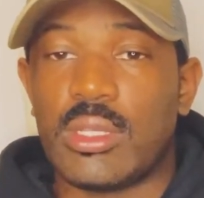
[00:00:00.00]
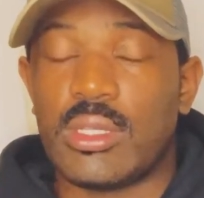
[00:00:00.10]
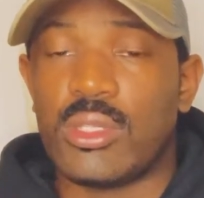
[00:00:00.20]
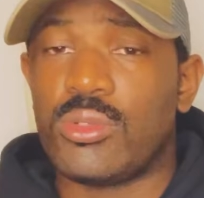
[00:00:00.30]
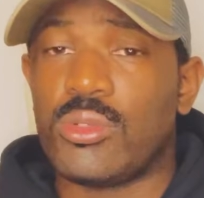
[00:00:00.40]

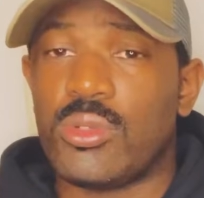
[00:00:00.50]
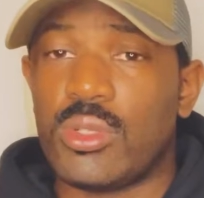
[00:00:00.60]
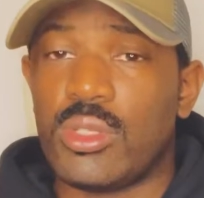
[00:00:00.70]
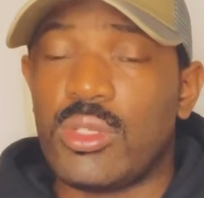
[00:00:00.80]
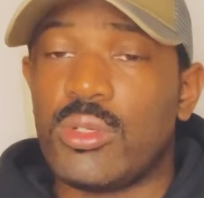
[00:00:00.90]
you'll
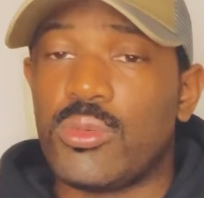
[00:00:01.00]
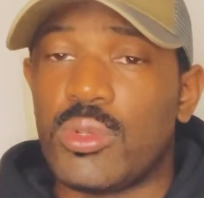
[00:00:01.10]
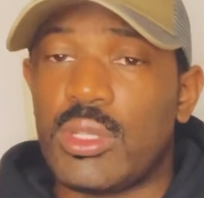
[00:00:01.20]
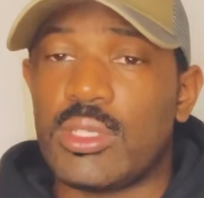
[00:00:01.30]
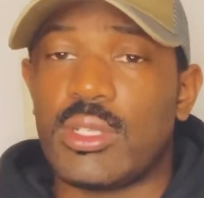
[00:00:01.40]

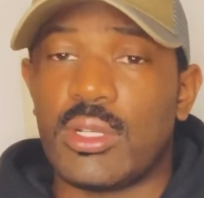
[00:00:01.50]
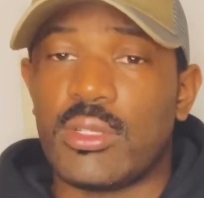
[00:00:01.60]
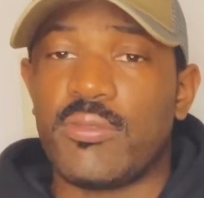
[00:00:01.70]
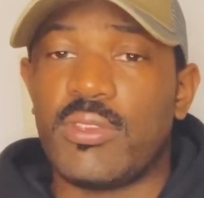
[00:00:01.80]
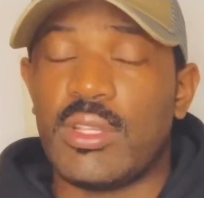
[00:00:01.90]
really start to
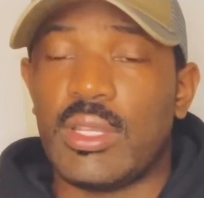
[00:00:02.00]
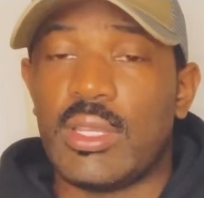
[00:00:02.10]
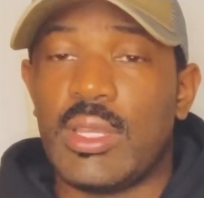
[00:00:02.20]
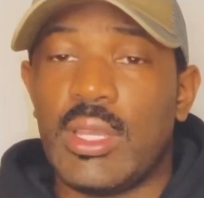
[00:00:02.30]
feel it,